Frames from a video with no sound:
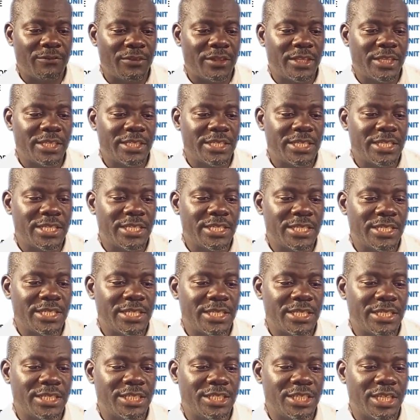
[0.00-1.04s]
This is
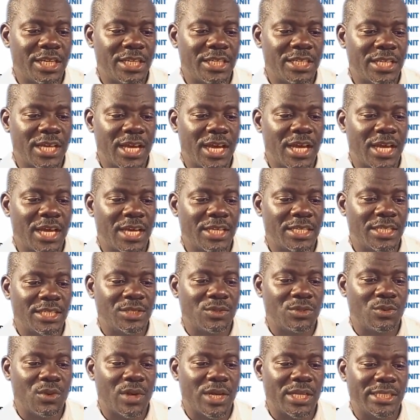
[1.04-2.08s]
gender
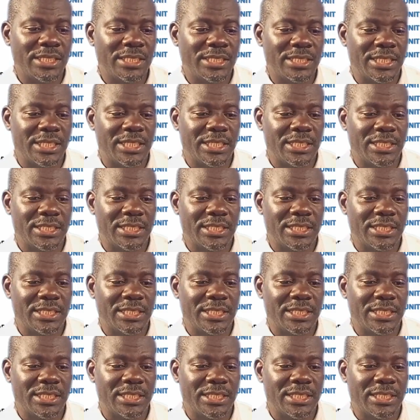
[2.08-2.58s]
equality in